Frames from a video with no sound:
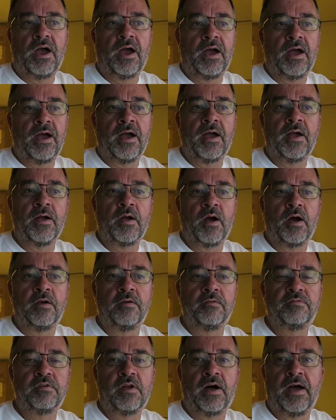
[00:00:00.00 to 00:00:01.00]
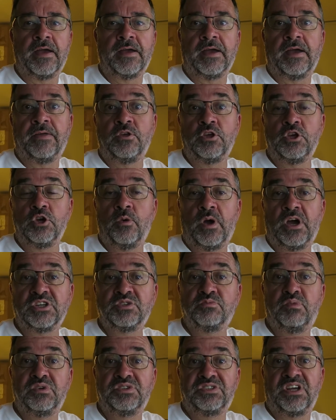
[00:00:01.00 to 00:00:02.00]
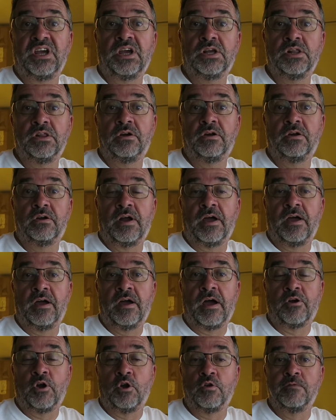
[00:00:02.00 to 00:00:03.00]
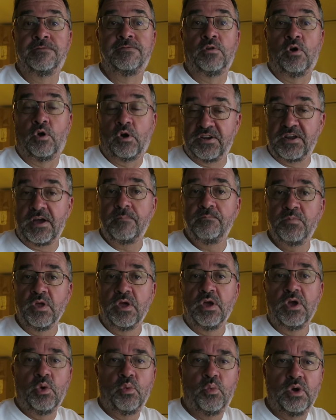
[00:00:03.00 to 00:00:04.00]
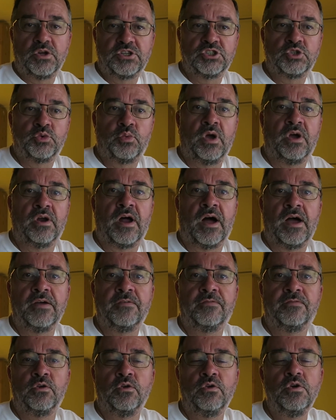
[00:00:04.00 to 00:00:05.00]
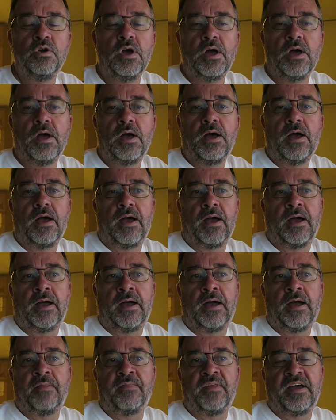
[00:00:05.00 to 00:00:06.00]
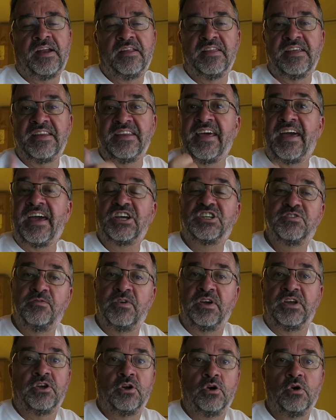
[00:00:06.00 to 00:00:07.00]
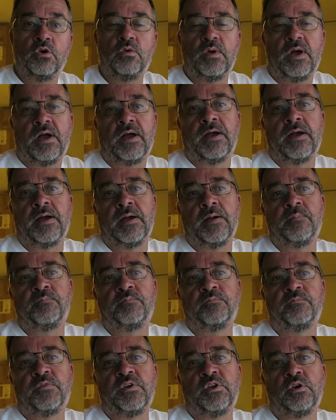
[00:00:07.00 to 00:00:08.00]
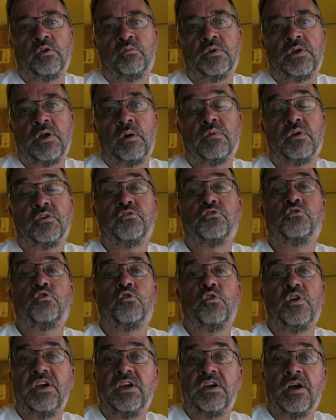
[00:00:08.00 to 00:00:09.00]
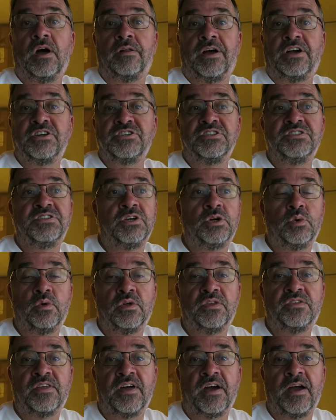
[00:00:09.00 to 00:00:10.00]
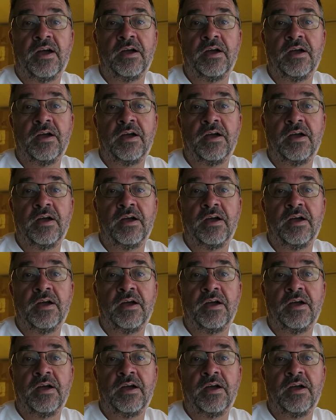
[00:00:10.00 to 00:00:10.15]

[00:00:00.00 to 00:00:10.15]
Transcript: and flying in the US, in particular around Florida, which is where I flew. And then in the next video, video number 3, I'll actually deal with